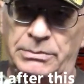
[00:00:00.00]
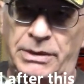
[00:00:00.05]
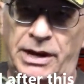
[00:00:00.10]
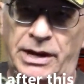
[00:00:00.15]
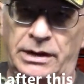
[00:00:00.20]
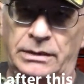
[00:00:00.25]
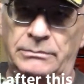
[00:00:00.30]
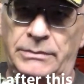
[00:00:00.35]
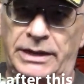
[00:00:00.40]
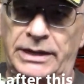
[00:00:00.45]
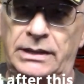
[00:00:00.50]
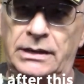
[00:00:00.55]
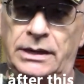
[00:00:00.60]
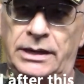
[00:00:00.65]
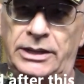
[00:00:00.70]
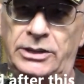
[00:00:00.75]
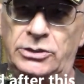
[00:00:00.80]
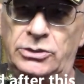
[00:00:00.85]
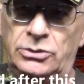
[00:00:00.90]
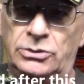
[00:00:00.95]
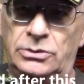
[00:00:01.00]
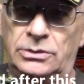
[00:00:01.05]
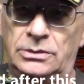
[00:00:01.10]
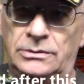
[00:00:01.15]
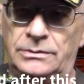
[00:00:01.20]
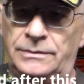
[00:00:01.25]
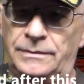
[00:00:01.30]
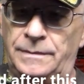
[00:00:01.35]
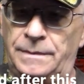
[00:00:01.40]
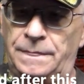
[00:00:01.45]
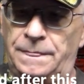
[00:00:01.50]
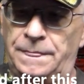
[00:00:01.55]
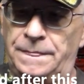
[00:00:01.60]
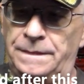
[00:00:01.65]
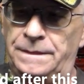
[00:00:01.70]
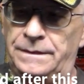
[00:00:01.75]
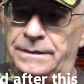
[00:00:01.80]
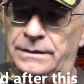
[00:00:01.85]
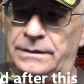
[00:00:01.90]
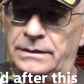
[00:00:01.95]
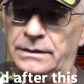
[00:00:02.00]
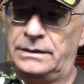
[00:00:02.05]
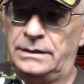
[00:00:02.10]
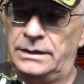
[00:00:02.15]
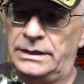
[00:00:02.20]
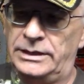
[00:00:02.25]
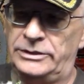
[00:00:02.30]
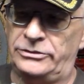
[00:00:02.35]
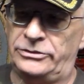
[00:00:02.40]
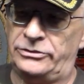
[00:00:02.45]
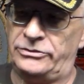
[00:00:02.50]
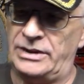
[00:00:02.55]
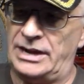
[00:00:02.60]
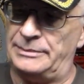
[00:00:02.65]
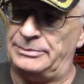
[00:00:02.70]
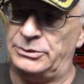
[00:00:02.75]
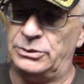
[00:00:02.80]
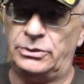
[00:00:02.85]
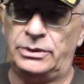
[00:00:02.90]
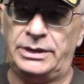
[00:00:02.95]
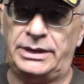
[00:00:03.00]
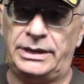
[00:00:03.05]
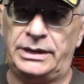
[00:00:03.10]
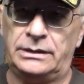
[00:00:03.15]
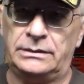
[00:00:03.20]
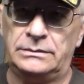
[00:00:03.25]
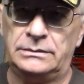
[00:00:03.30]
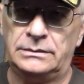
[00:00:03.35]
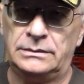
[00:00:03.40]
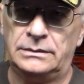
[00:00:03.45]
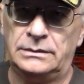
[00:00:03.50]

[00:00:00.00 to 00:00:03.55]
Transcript: bottom, my cutting tool. It's strapped on there.